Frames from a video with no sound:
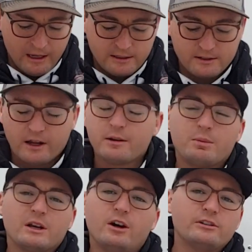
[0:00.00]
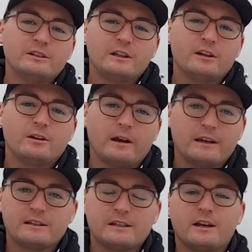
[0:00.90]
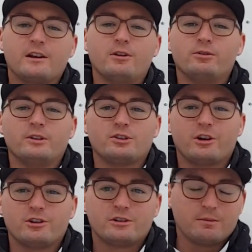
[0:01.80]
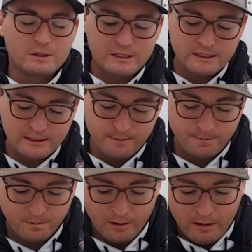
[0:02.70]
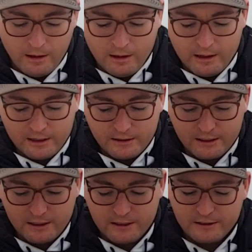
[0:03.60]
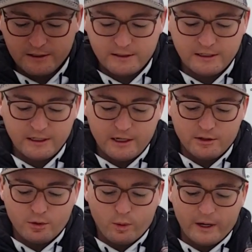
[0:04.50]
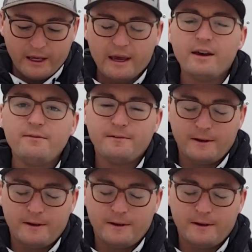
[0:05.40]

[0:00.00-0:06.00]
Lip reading: It's not a big alternator, like I said. It only charges up the system, and it is a D20F